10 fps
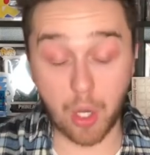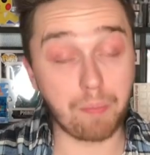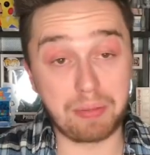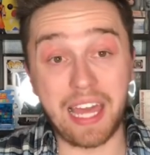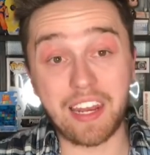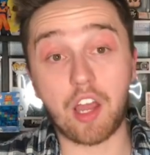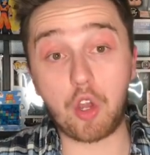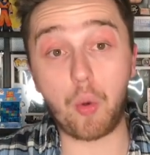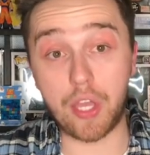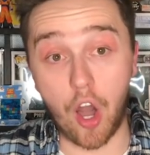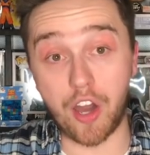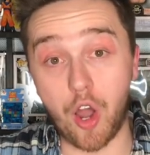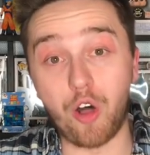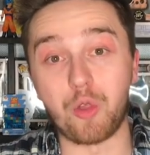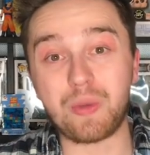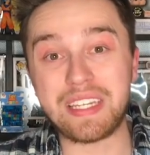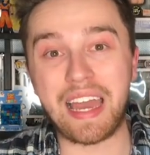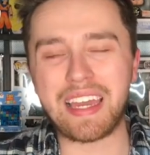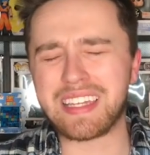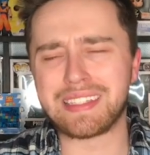going, planning on going on Halloween
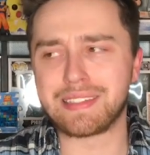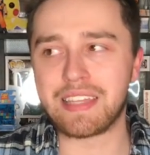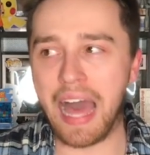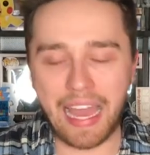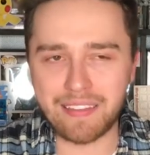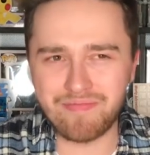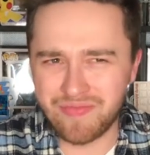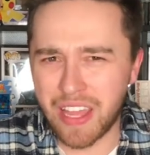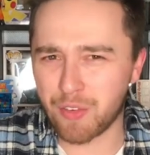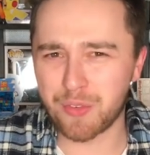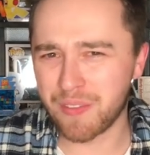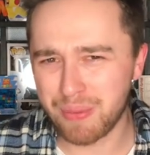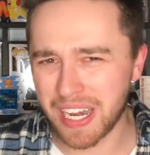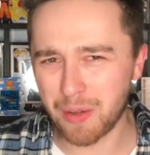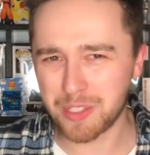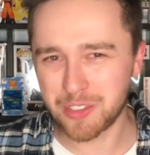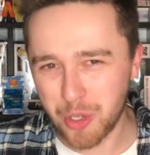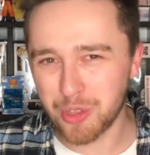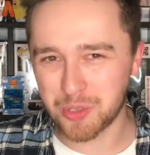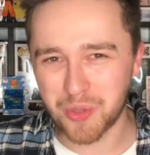night because I've never been able to
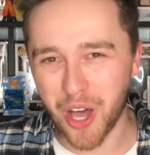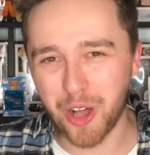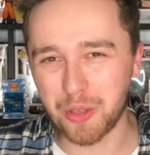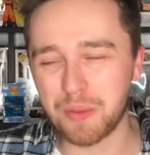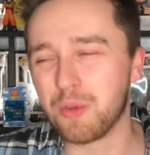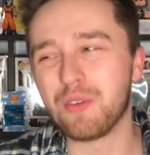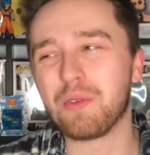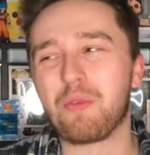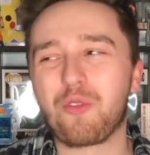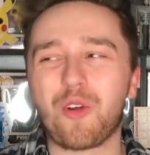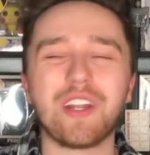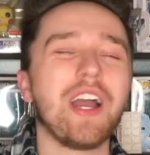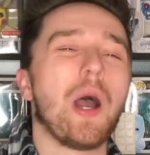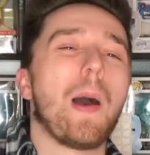do this with a Halloween movie before.